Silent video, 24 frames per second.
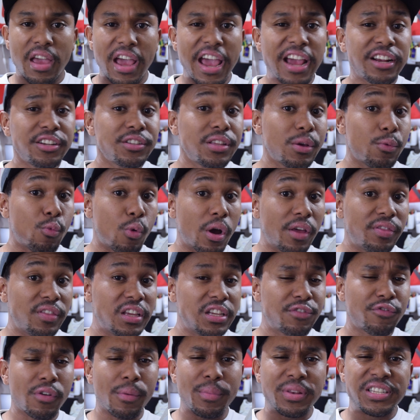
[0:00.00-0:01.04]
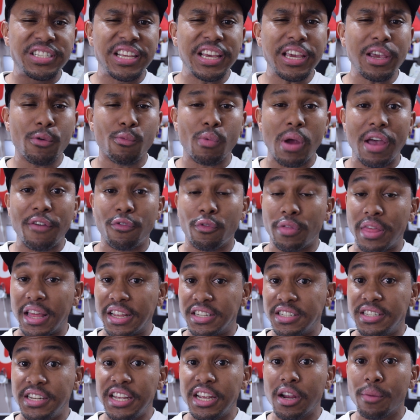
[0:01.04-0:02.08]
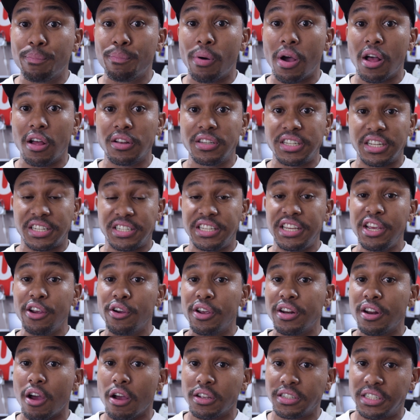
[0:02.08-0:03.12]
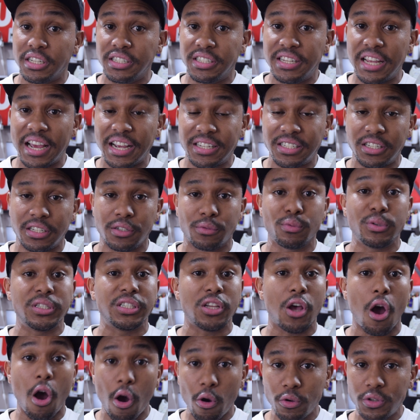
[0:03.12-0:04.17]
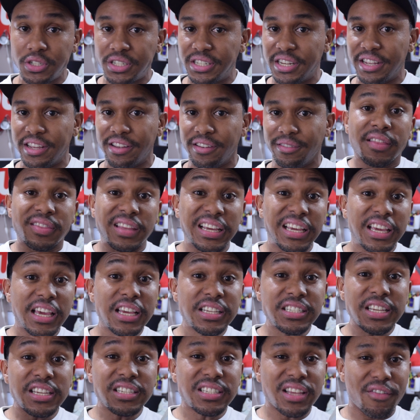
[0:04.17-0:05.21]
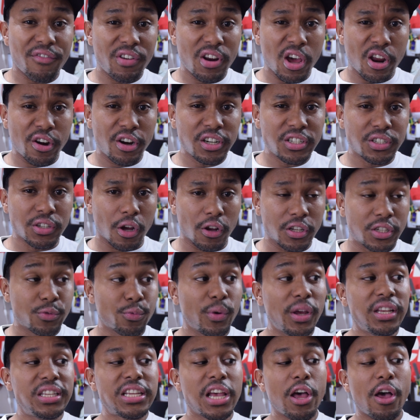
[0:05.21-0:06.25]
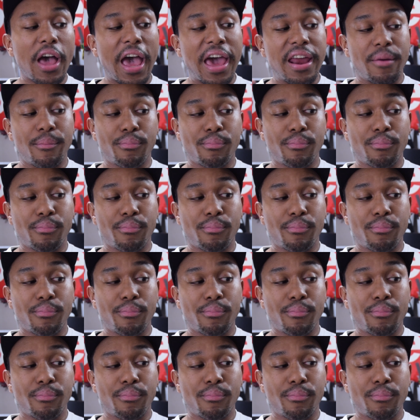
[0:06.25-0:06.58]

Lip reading: I actually won these from a ticket raffle that Sneaker Politics here in Austin, Texas was hosting. The Yeezy 700 Salts retail at a